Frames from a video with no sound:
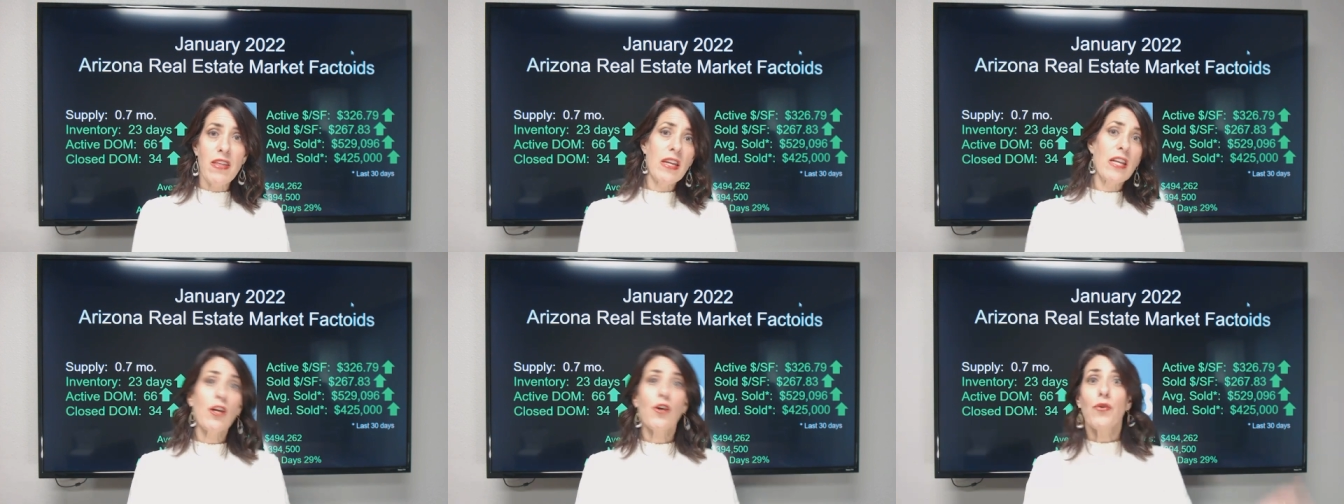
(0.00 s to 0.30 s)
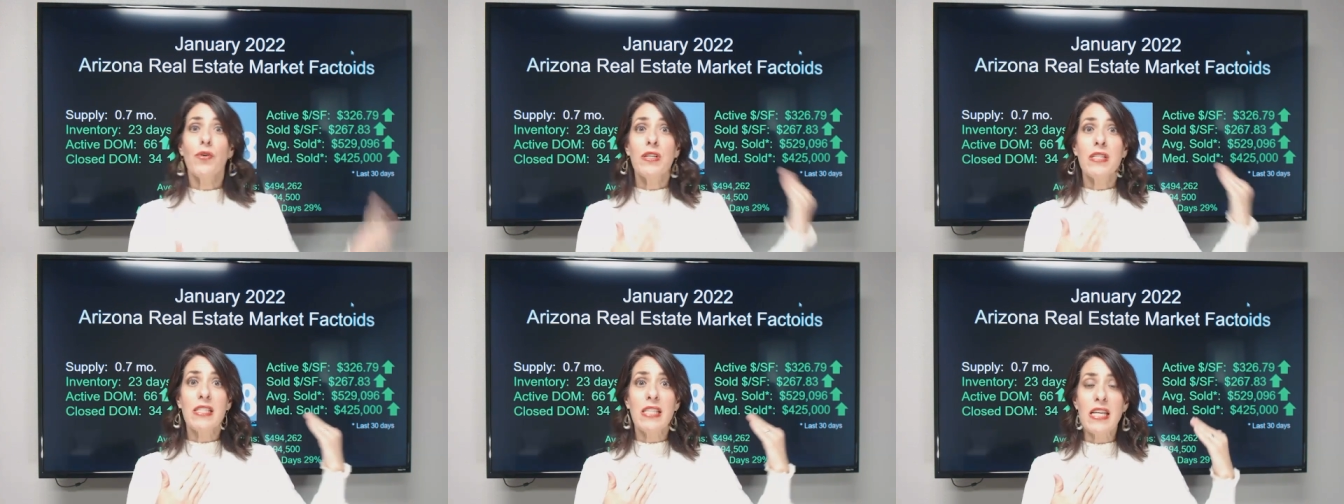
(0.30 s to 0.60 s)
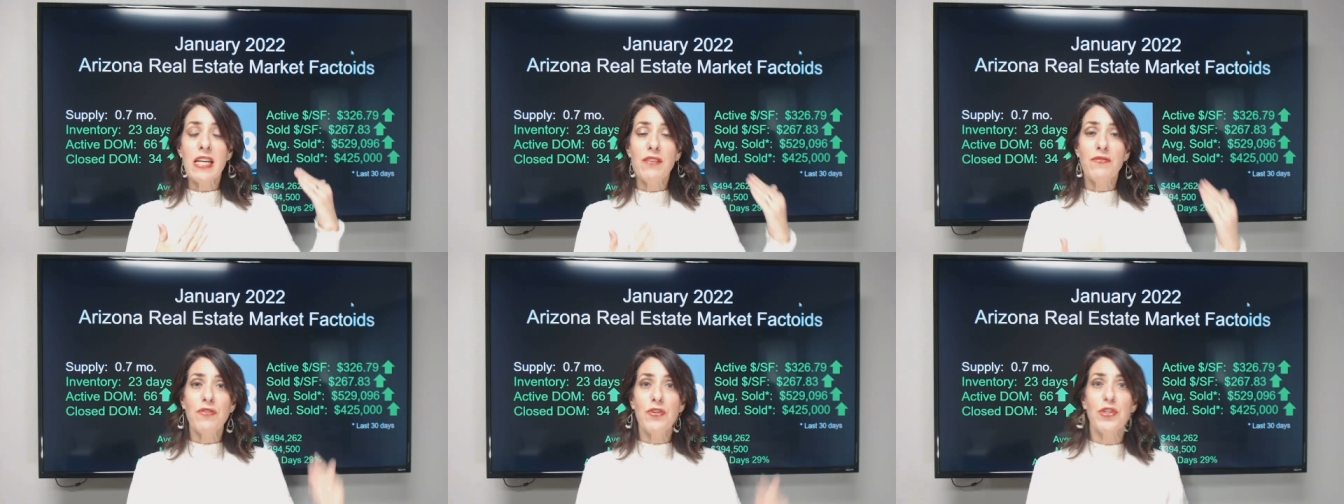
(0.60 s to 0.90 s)
then
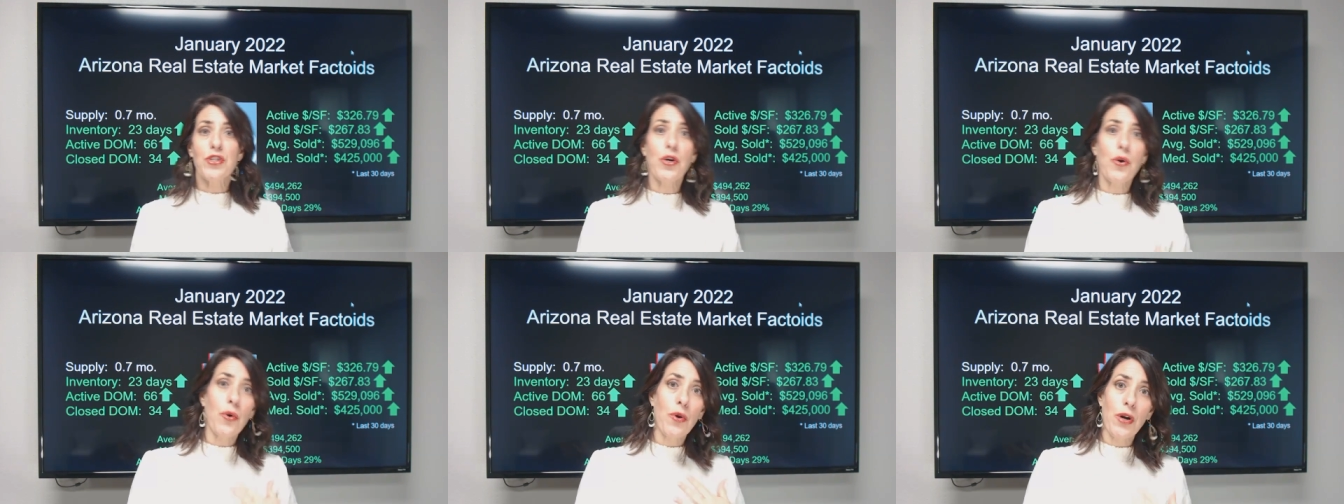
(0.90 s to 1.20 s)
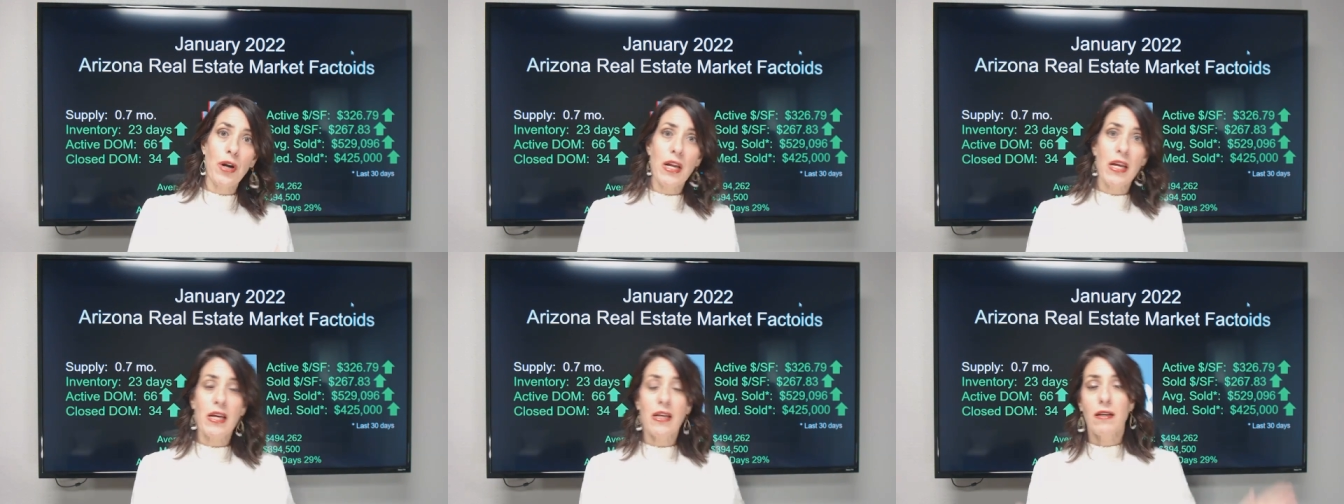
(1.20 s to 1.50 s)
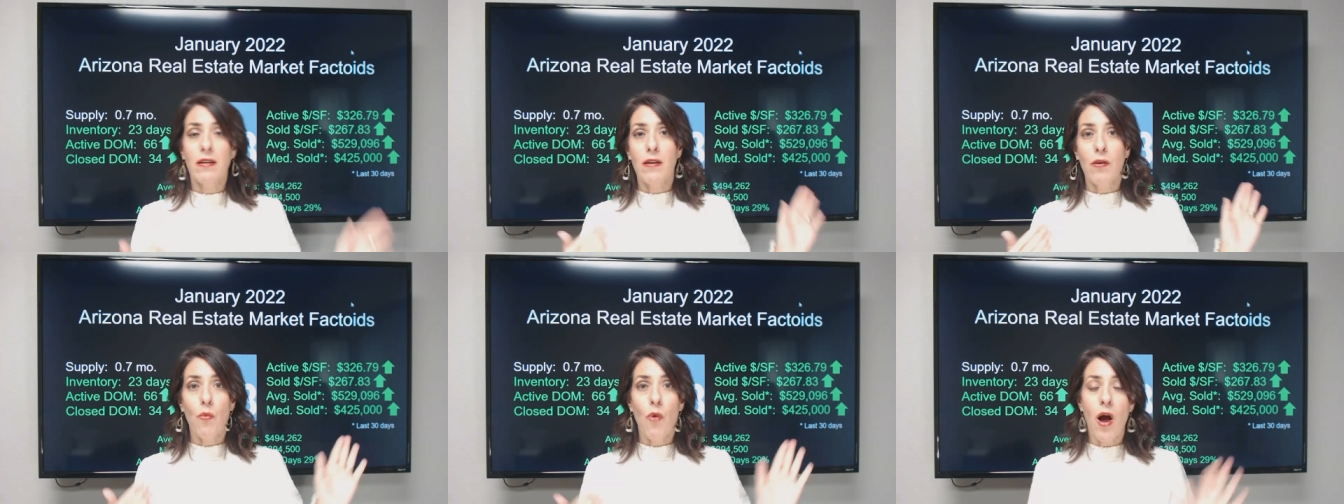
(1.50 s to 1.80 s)
increase the
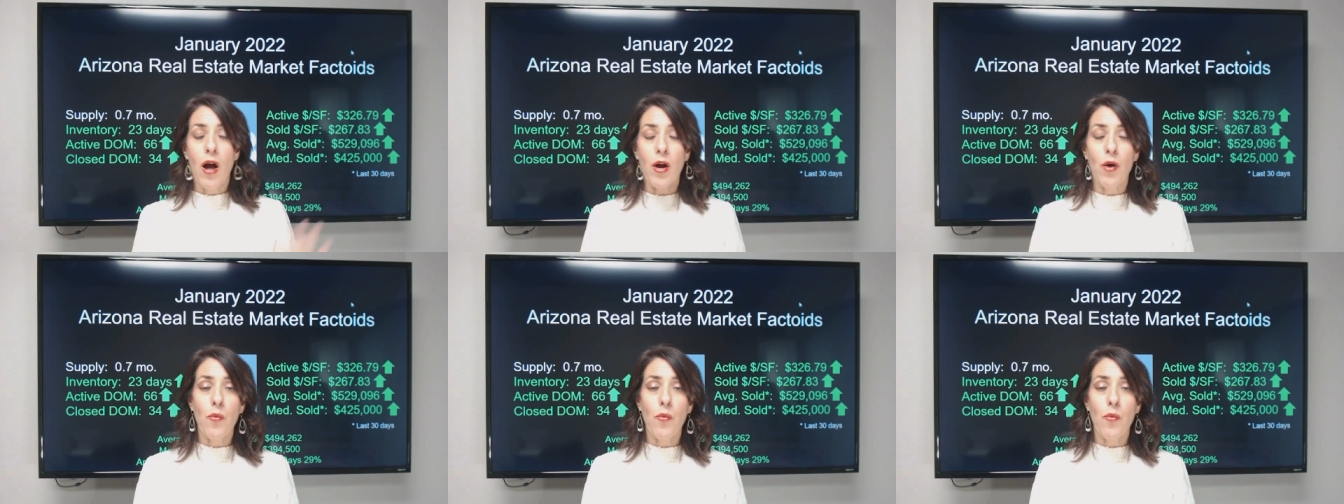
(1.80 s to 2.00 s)
inventory and